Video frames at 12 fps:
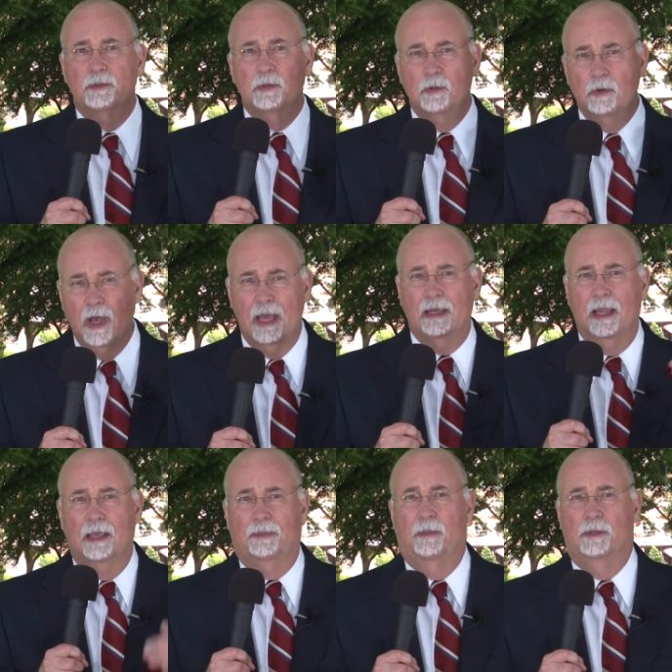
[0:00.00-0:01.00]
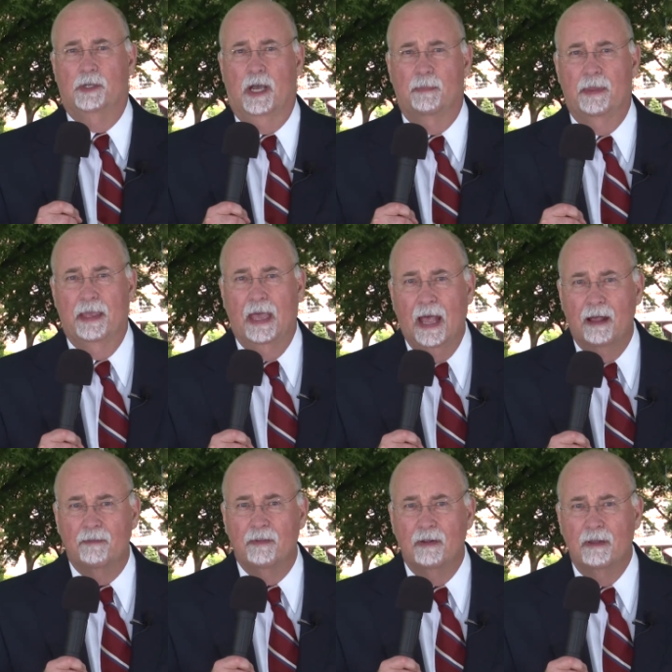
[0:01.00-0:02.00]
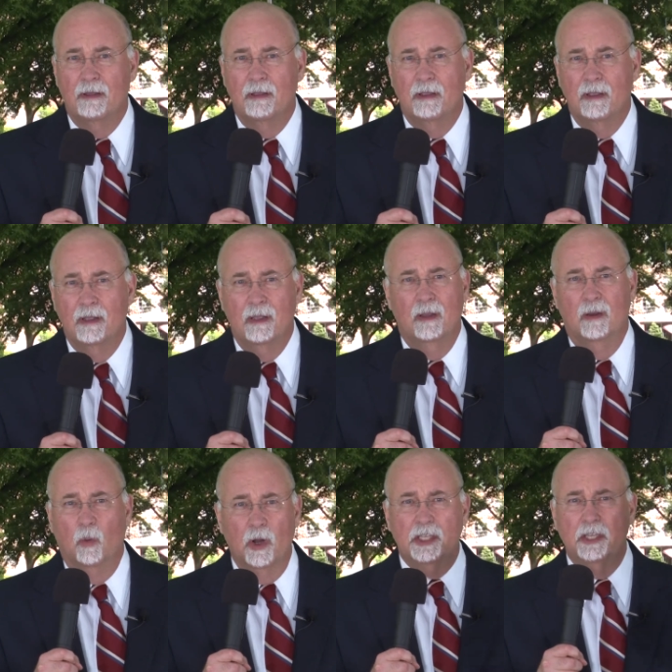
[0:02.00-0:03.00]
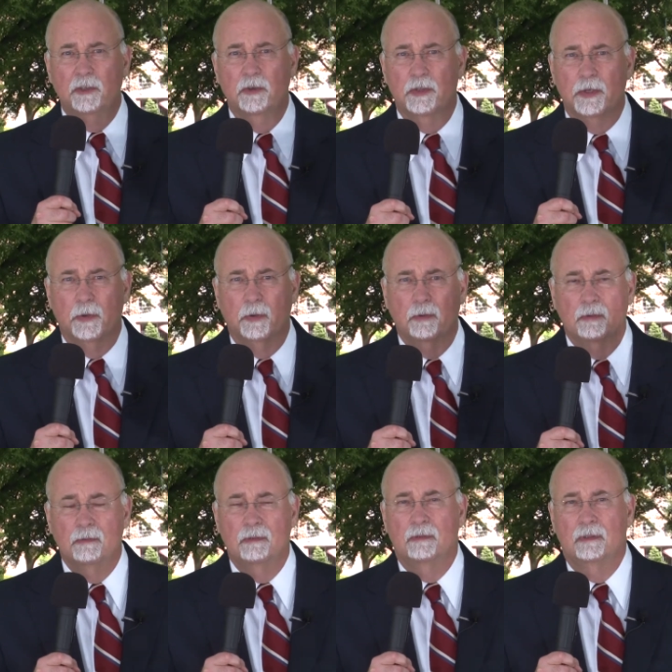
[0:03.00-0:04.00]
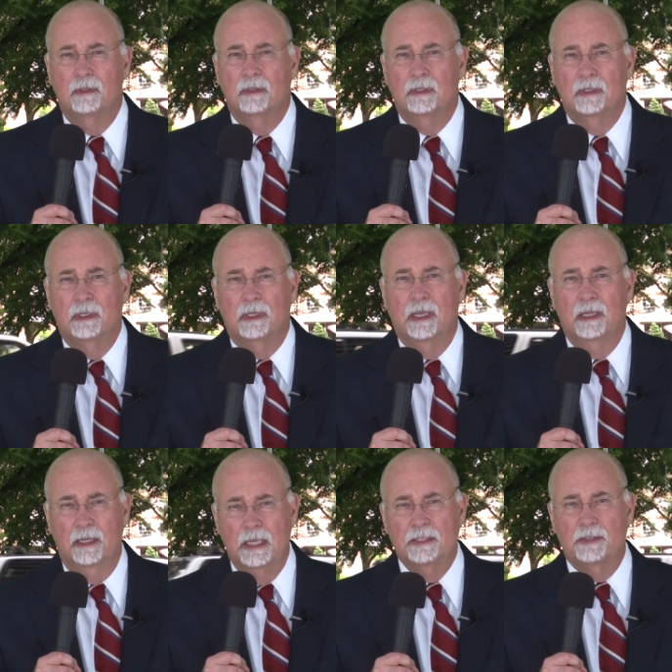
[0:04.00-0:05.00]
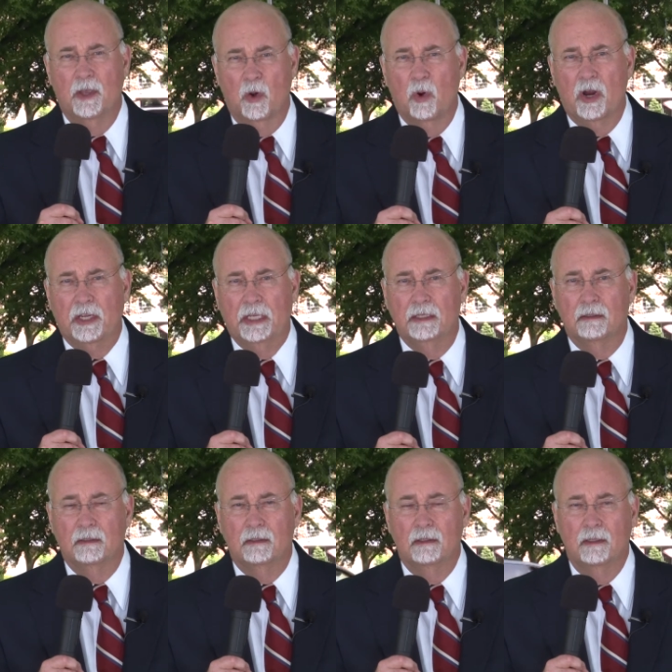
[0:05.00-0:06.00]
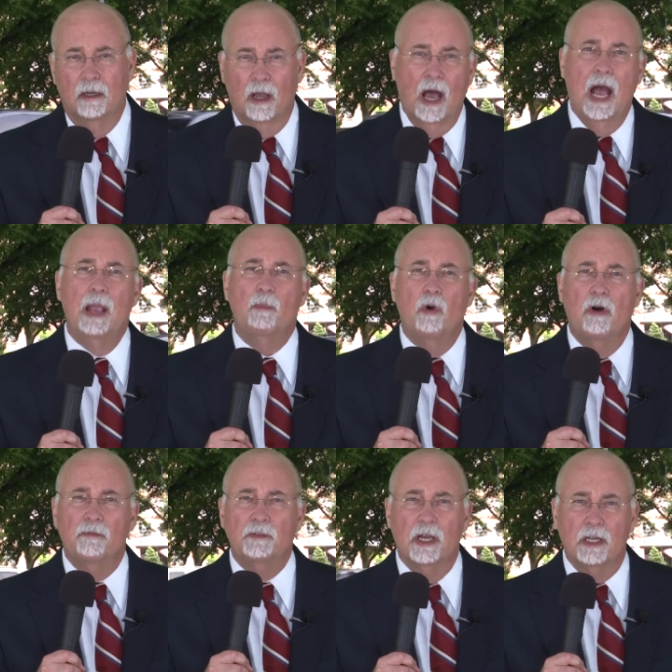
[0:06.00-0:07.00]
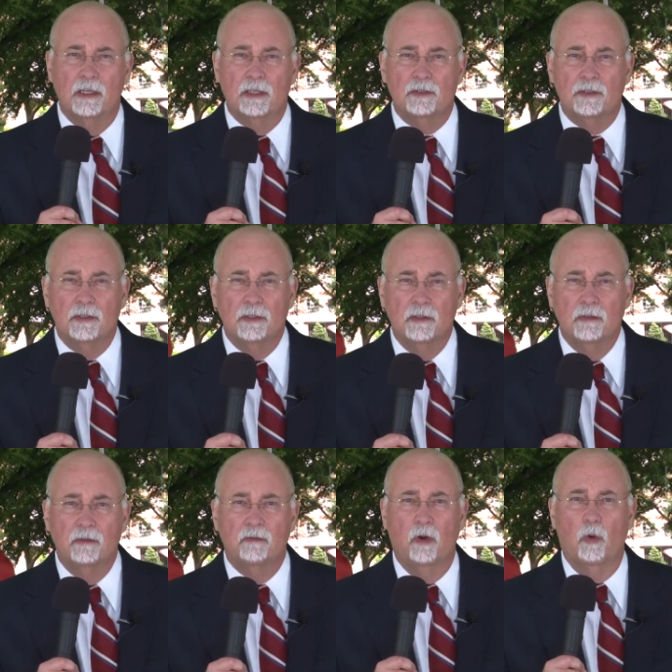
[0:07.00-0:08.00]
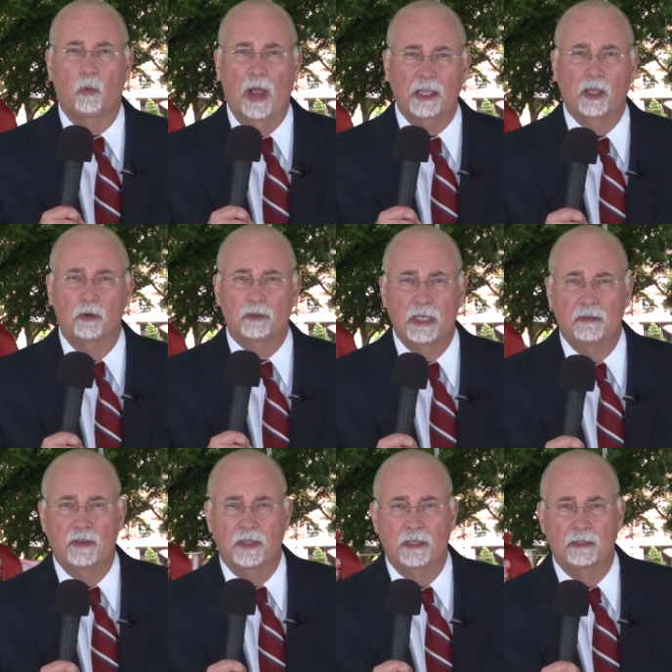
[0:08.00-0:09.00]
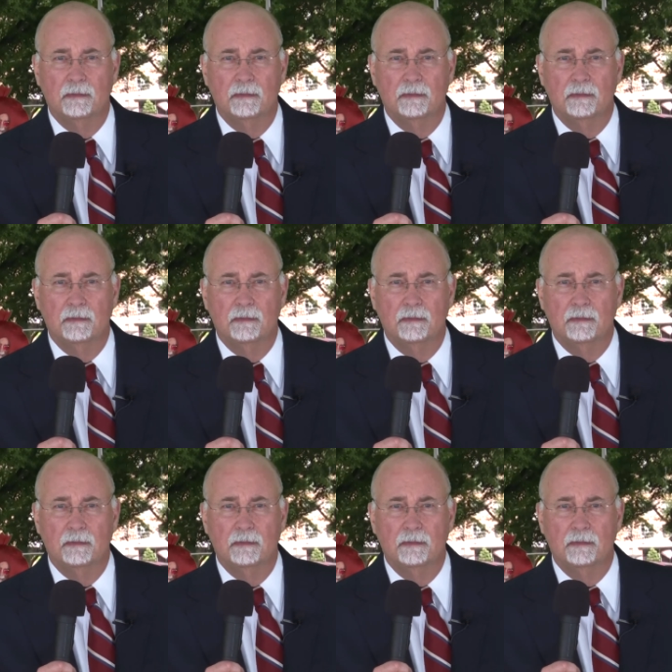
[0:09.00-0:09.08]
do not like the job they have. What can you do? At least they're working. I'm Wolf Douglas, Whacko TV.